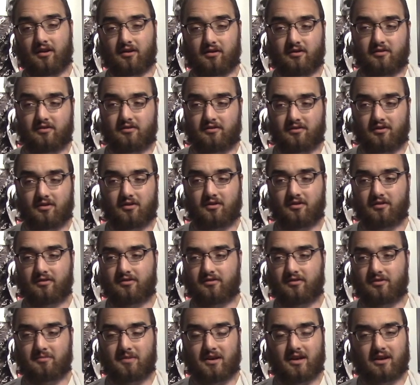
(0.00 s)
of good songs.
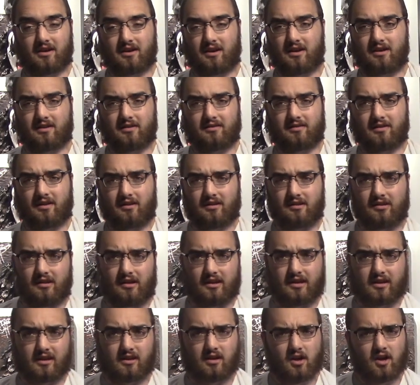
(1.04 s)
To me, it kind of sounded
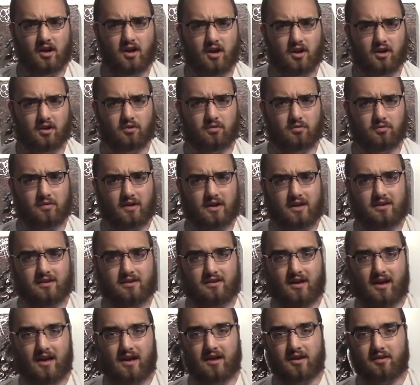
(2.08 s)
like Green
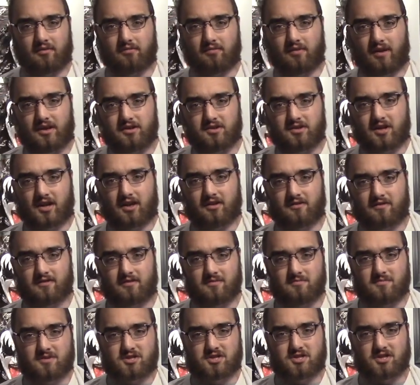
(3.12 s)
Day and Rage Against the
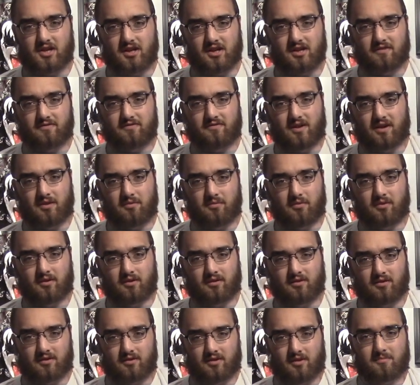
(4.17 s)
Machine if they were to
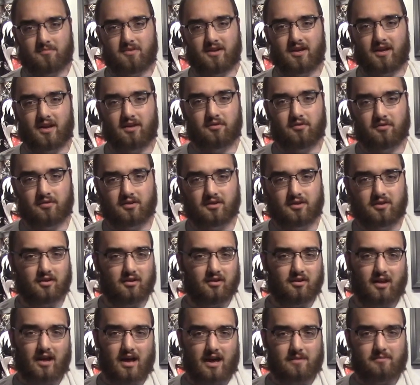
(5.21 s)
come together and
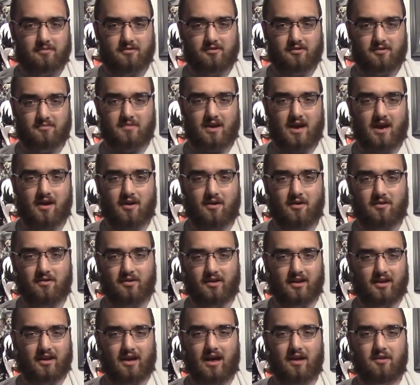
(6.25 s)
collab somehow.
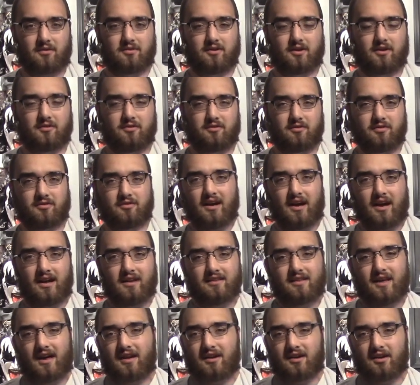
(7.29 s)
Like, I don't know, just
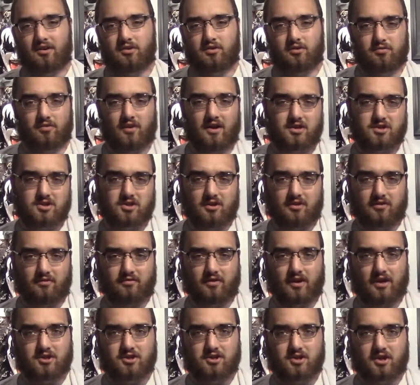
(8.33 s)
had that aggression of
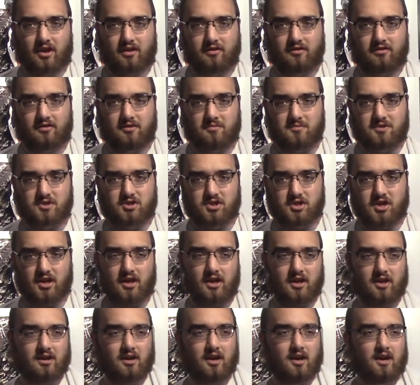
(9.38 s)
Rage Against the
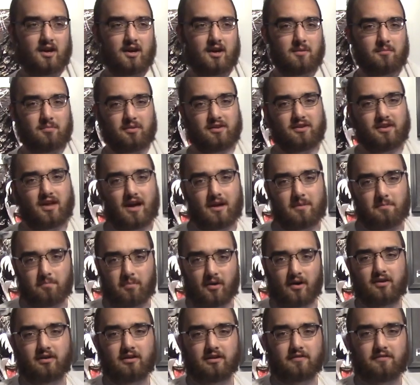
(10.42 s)
Machine, but that
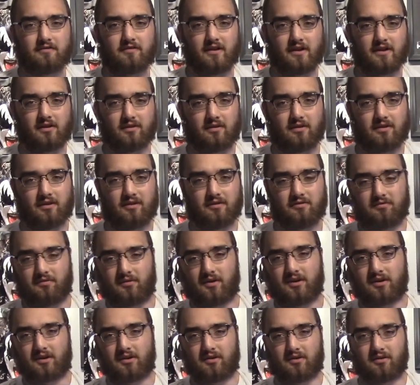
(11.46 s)
punk feel of
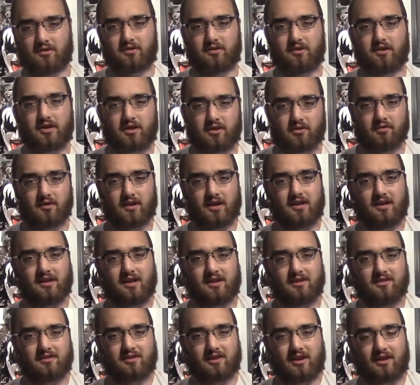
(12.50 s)
what early Green
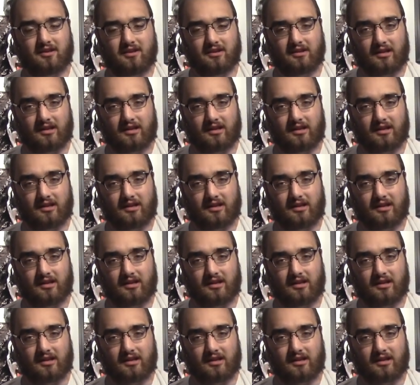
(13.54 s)
Day sounded